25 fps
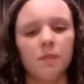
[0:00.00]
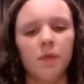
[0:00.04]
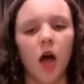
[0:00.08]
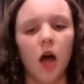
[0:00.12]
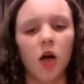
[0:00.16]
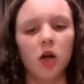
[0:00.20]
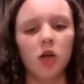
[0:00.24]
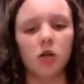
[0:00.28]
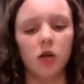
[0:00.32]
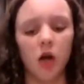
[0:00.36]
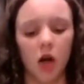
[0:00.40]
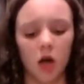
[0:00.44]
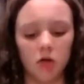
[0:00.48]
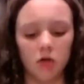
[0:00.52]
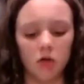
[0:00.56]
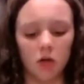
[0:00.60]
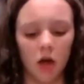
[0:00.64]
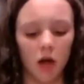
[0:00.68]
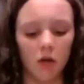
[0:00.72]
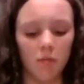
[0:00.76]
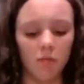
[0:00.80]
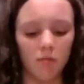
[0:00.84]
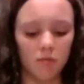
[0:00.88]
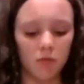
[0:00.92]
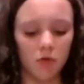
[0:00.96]
a
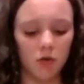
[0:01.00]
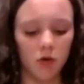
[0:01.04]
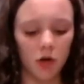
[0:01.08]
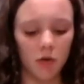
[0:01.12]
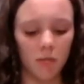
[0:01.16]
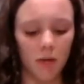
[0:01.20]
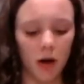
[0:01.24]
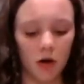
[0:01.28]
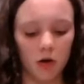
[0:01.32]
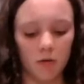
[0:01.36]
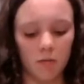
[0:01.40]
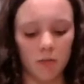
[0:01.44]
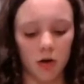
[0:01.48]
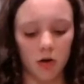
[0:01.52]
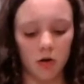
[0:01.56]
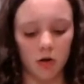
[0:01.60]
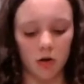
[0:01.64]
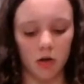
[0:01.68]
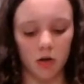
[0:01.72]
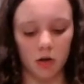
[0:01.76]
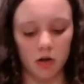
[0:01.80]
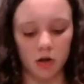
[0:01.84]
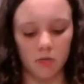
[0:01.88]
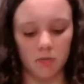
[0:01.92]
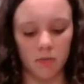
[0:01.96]
good amount of milk
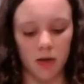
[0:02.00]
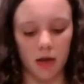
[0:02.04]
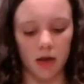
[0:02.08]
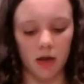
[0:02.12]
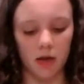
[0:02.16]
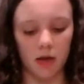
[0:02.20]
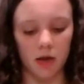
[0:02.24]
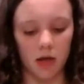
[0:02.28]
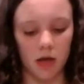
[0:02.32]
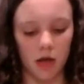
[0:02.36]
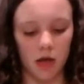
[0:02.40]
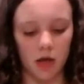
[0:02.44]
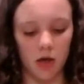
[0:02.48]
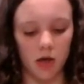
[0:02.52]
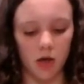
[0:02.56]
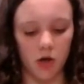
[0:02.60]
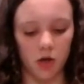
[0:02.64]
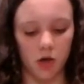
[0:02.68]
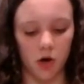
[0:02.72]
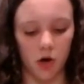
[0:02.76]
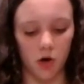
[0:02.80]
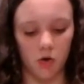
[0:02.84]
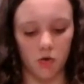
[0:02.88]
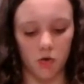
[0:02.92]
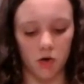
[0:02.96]
to make the
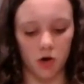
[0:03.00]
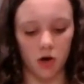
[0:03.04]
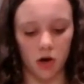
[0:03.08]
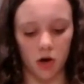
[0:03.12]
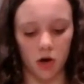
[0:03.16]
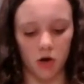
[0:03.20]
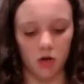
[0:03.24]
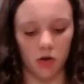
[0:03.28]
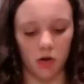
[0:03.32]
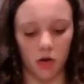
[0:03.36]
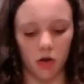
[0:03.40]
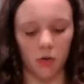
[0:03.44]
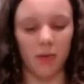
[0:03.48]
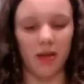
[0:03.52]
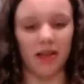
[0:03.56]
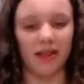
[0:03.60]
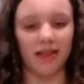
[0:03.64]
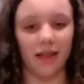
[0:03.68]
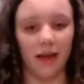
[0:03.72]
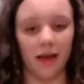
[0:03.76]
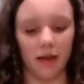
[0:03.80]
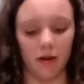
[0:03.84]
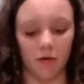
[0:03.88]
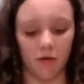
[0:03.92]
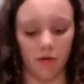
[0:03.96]
yolk a little bit
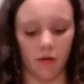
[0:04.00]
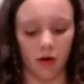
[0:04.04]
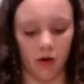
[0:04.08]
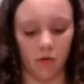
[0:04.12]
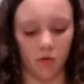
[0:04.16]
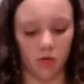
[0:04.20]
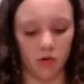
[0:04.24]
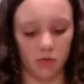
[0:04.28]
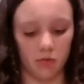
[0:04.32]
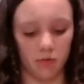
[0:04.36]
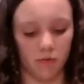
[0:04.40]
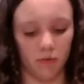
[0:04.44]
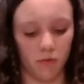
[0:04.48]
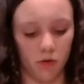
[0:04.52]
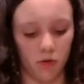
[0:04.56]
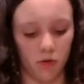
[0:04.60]
lighter than it was